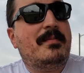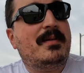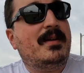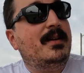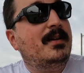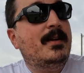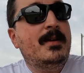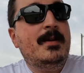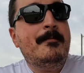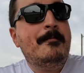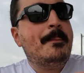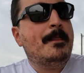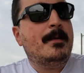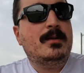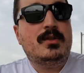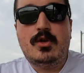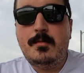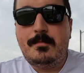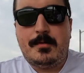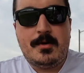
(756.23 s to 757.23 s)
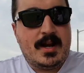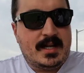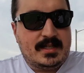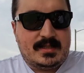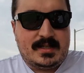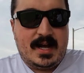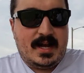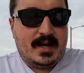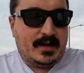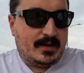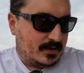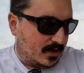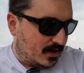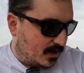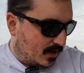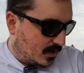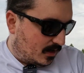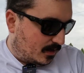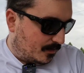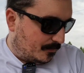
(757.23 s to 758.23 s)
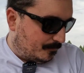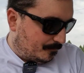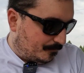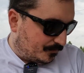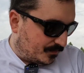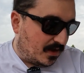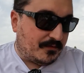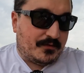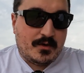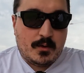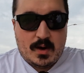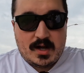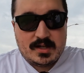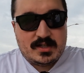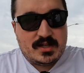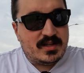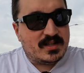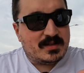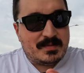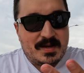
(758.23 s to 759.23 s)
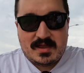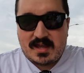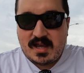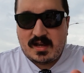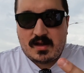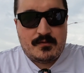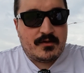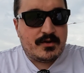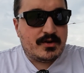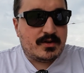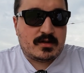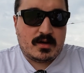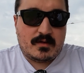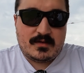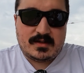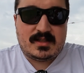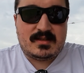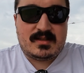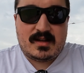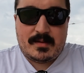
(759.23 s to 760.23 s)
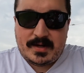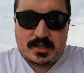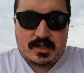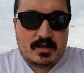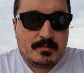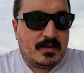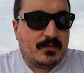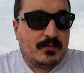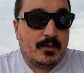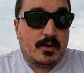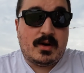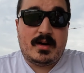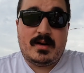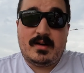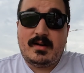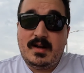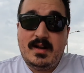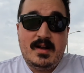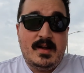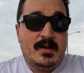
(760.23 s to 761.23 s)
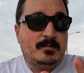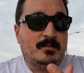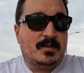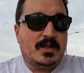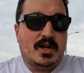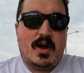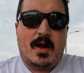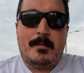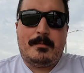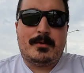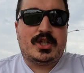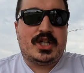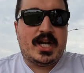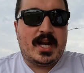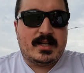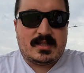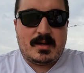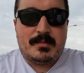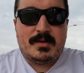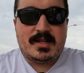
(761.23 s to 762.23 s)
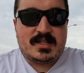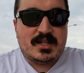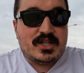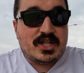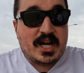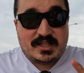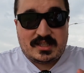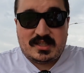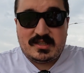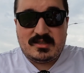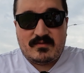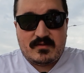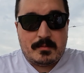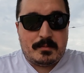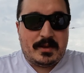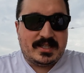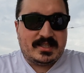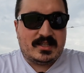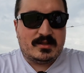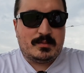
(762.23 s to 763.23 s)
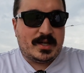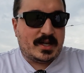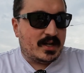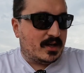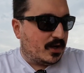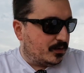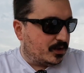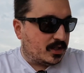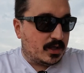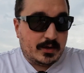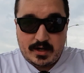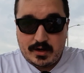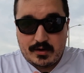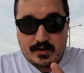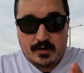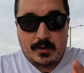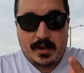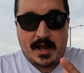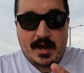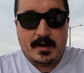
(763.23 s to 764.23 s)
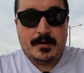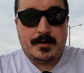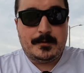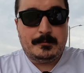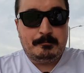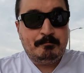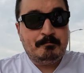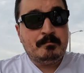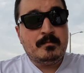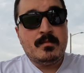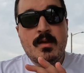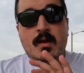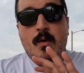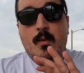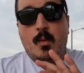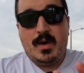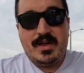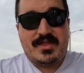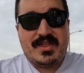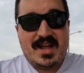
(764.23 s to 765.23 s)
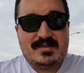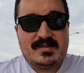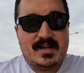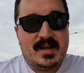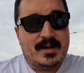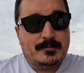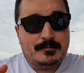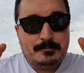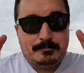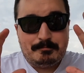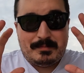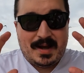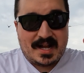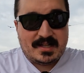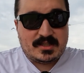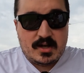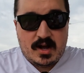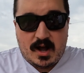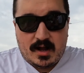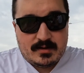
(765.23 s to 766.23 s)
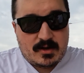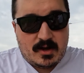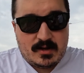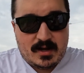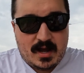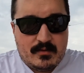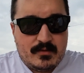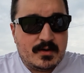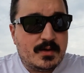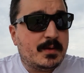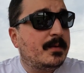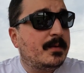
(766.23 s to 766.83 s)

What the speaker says: But super nice guy. If you're watching this, man, thank you for your services, as I mentioned before. And I appreciate some of the suggestions of the places we can go to here in Orlando. With that said, back to hot dog heaven.